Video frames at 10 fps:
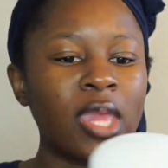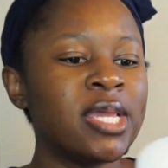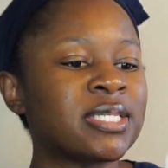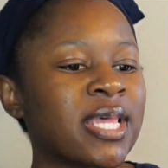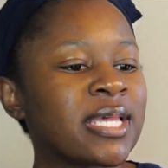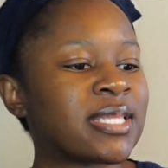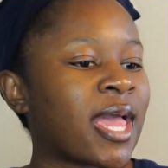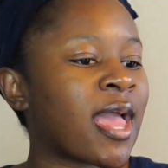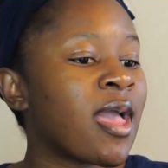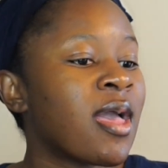it says
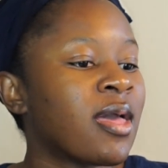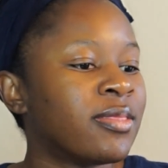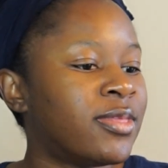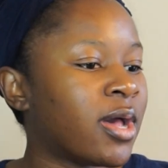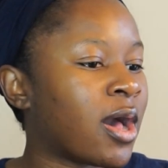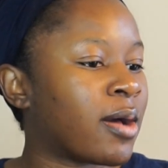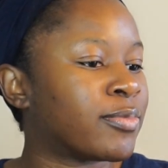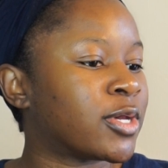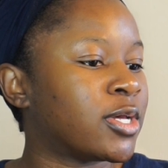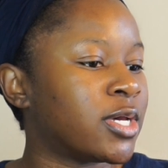that the
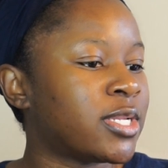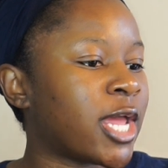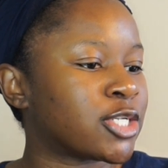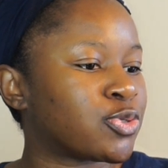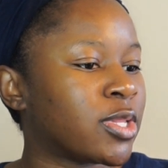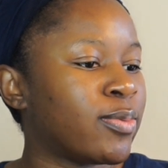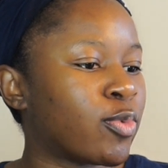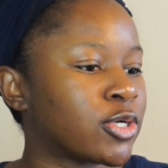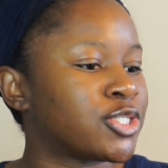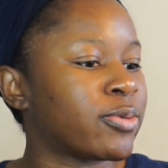um the good naturally
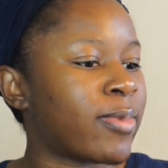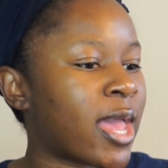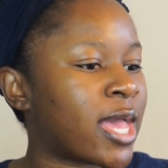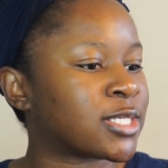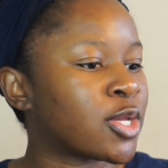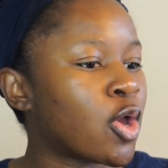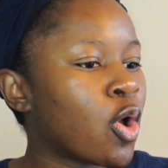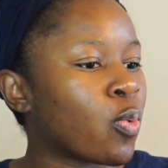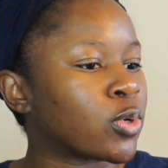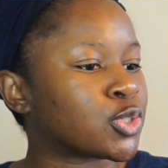moisture mask
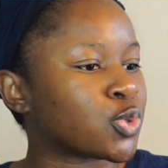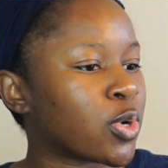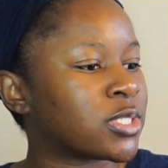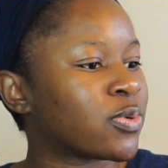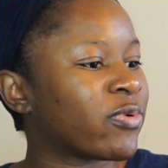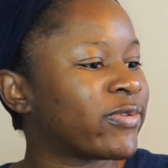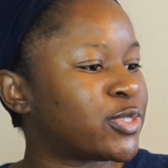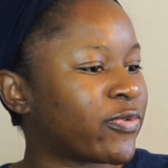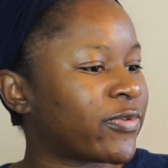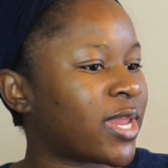restores and
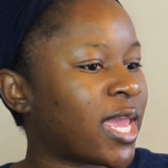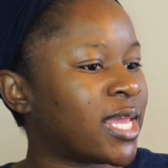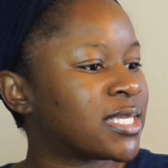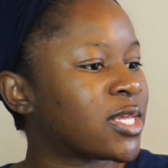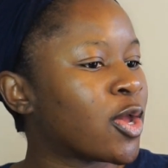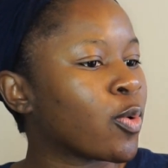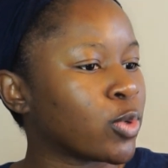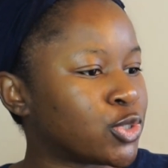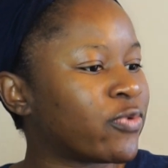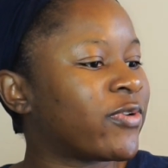rejuvenates
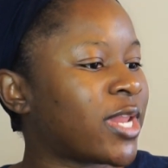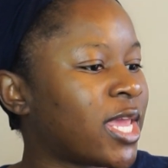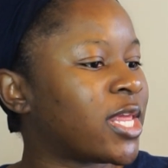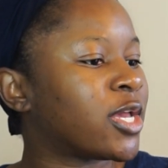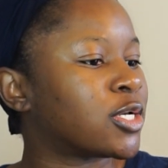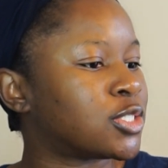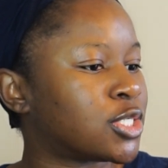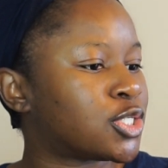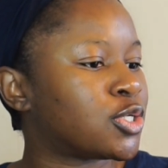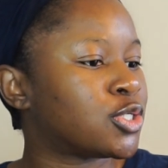rejuvenating
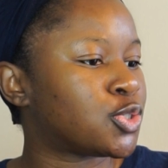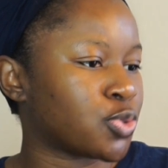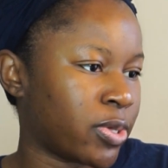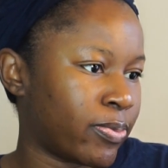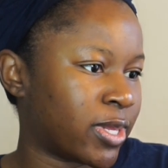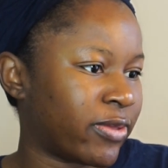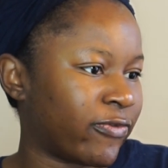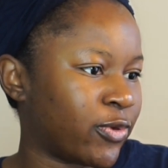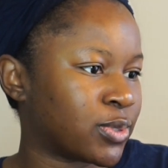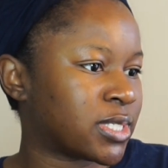conditioning treatment
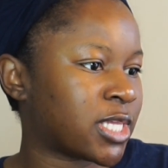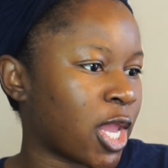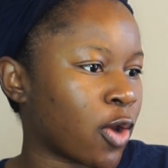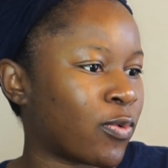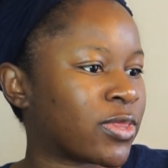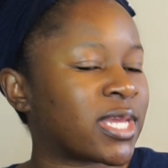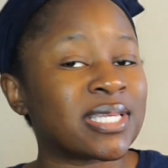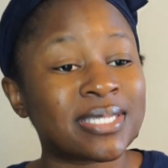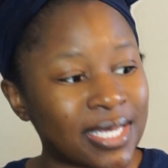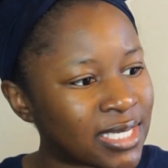infuses hair with
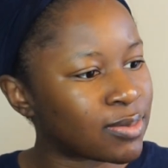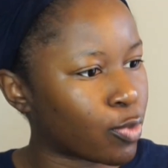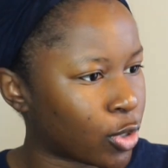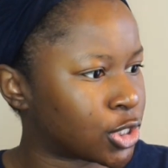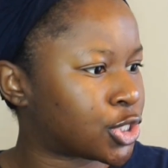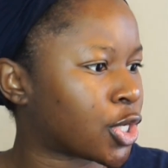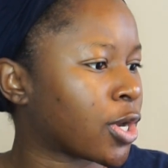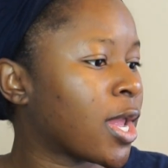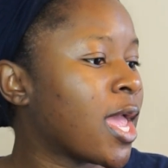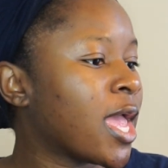intense
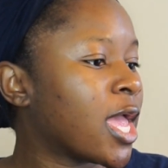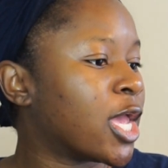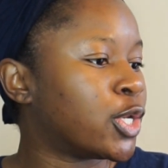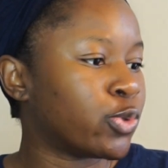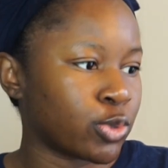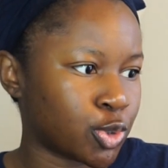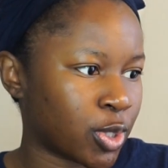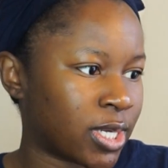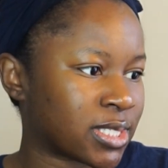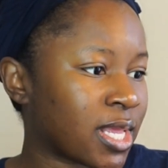moisture and
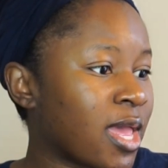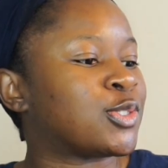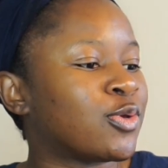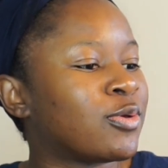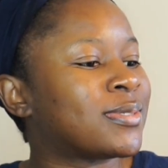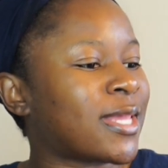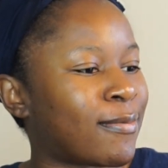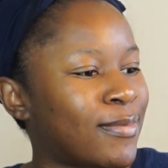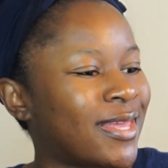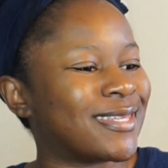nutrients soothes
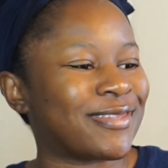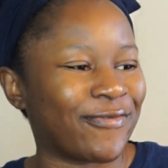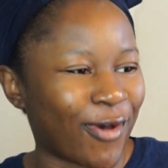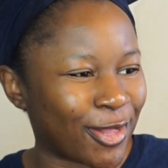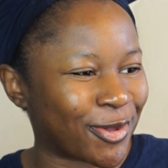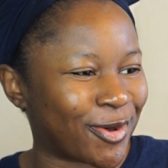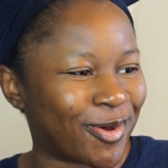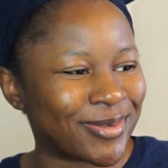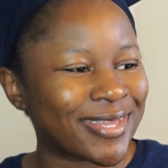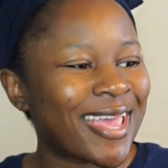and mends the
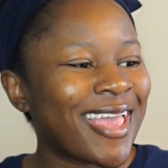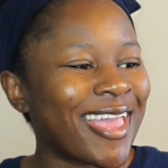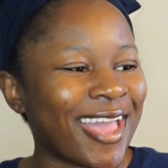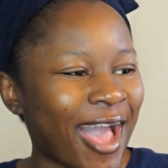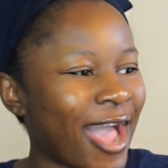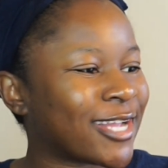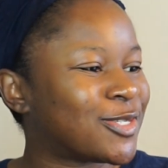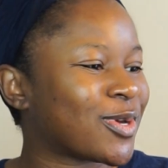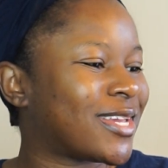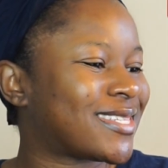follicles it
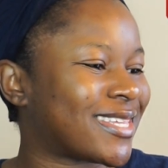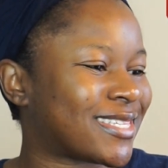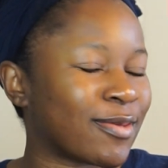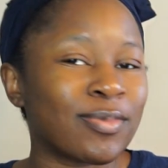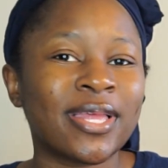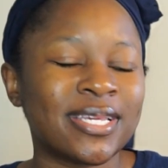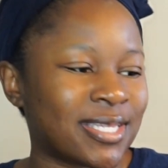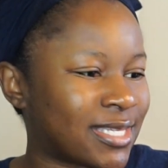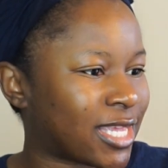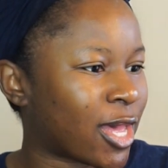hydrates and stimulates
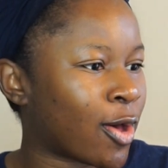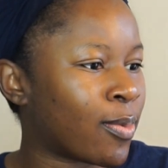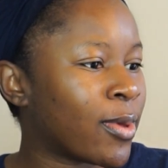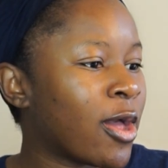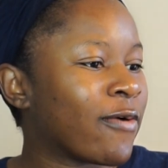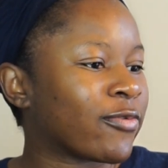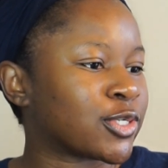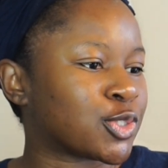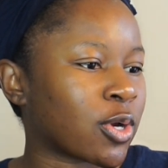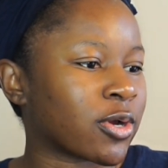the scalp
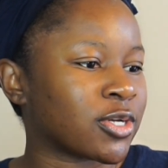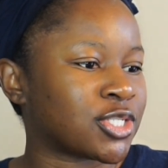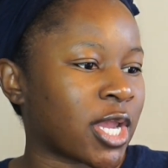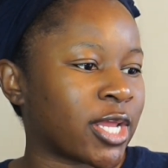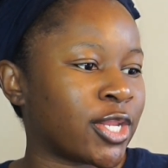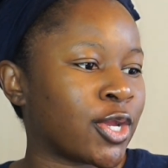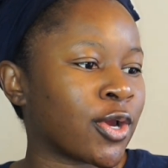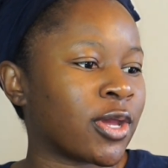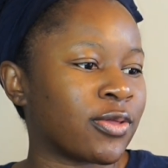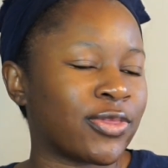for stronger
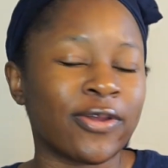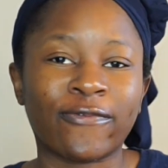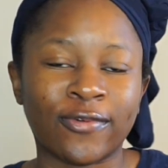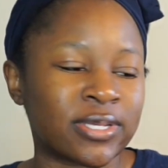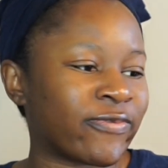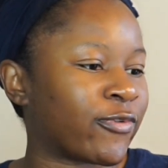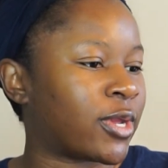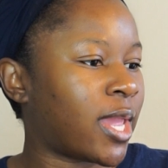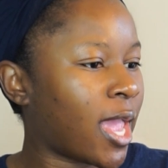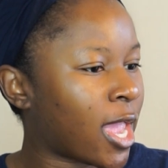shinier healthier
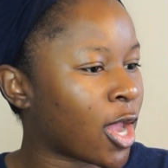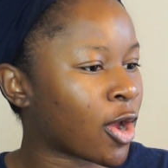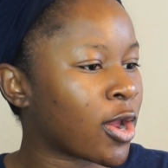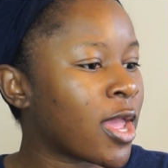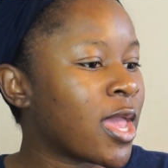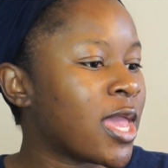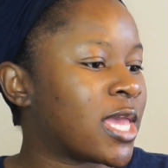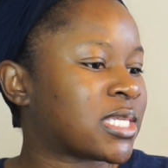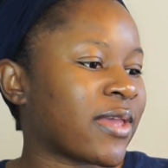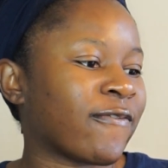frizz-free hair
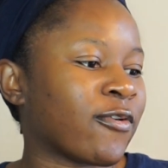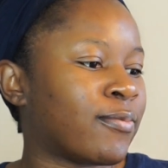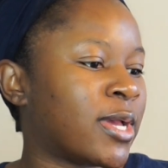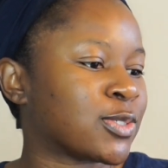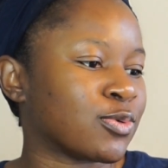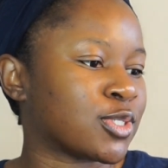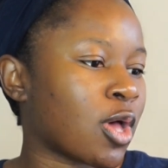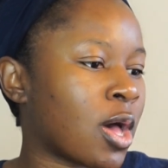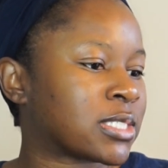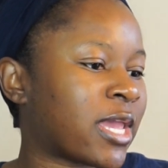it said for best
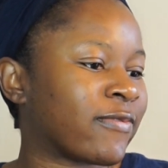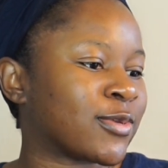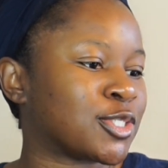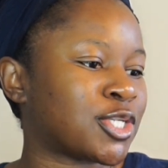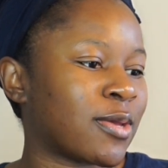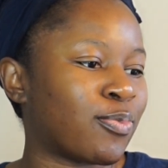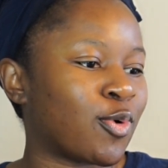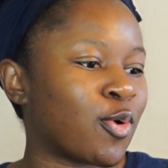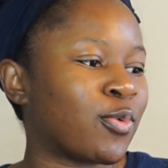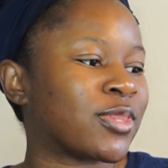results after
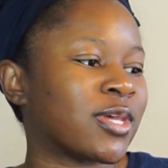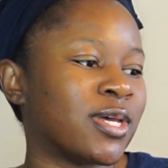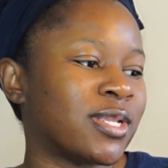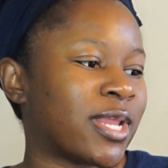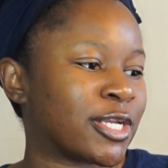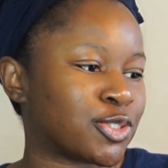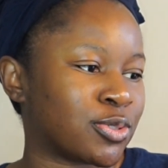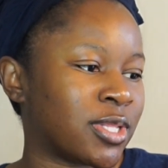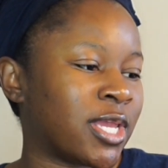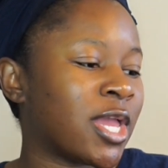shampooing with the good
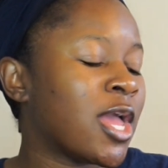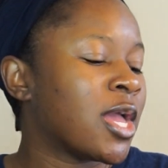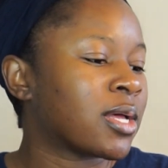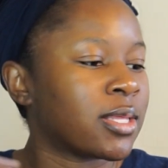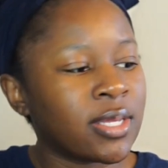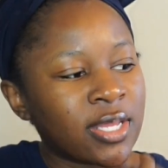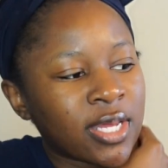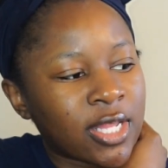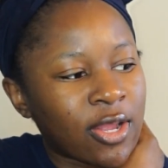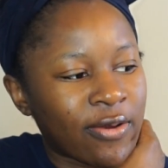naturally clean
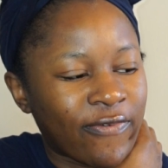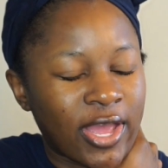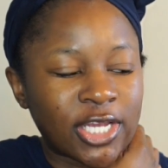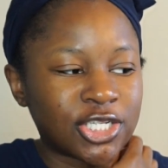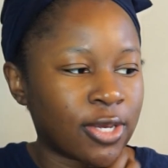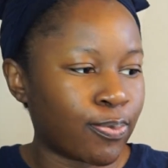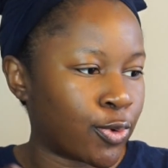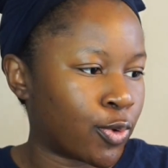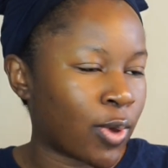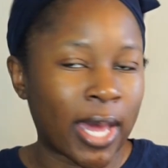and clarifying
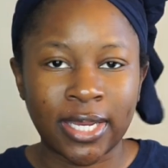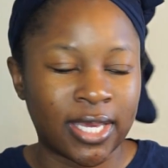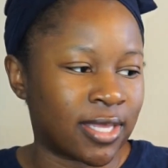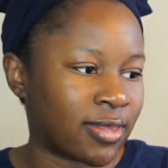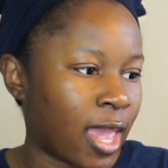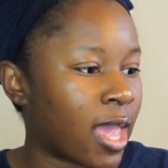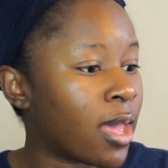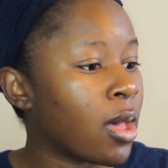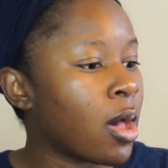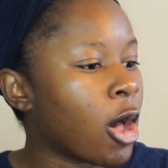shampoo i didn't get that
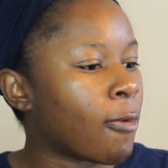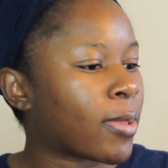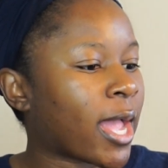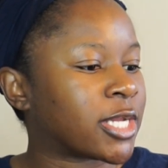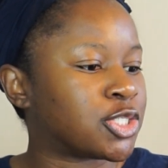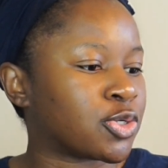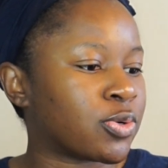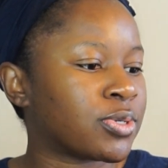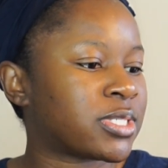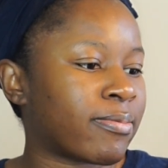apply a
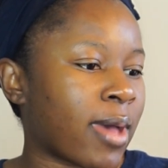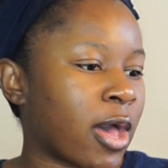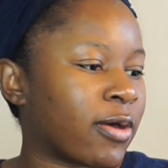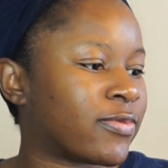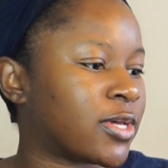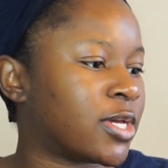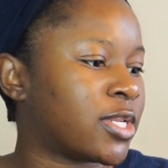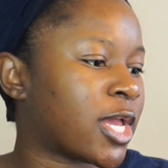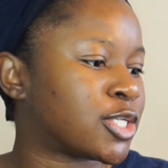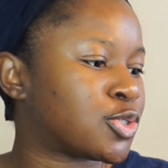generous amount of the
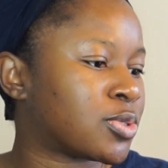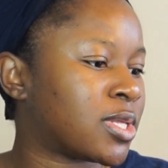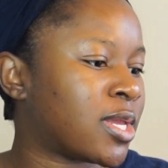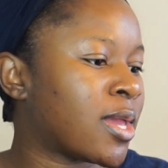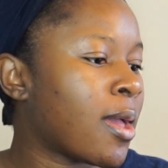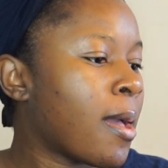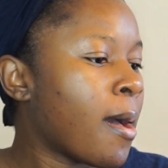good naturally